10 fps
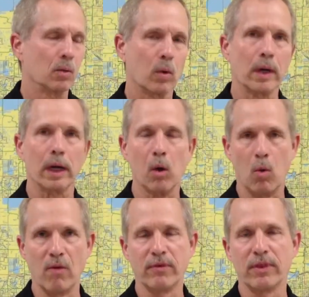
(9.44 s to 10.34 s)
We're going to
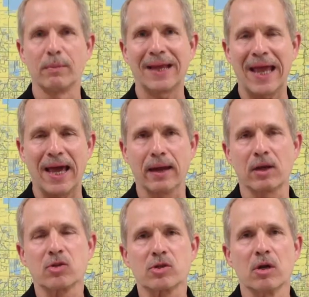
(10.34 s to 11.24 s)
go over the
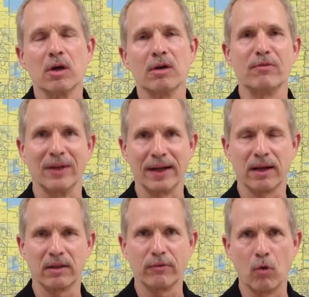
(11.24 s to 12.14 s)
mechanics of filling
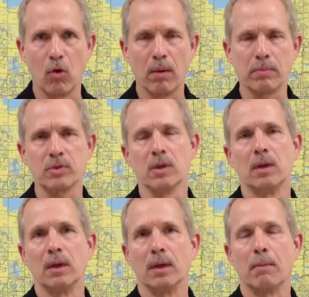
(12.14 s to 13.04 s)
out the forms,
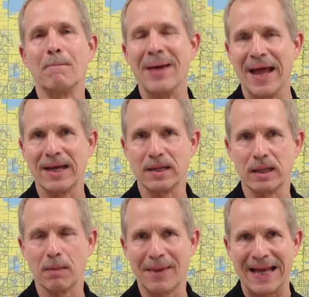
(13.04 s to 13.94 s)
banding
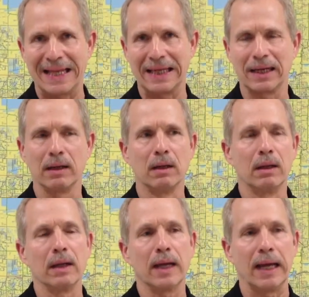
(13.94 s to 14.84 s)
the mailing,
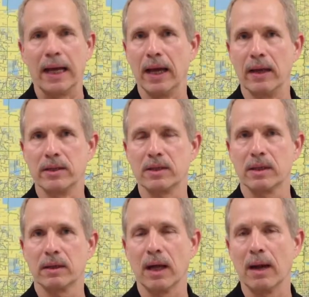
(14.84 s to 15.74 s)
and
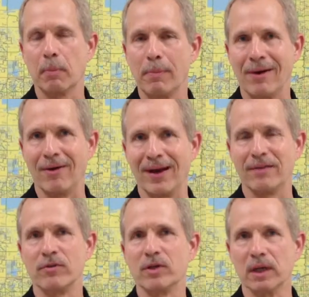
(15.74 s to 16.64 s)
preparing
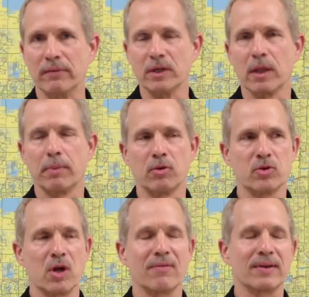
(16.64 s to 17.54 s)
it for delivery to the
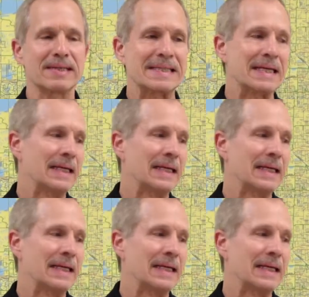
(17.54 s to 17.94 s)
post office.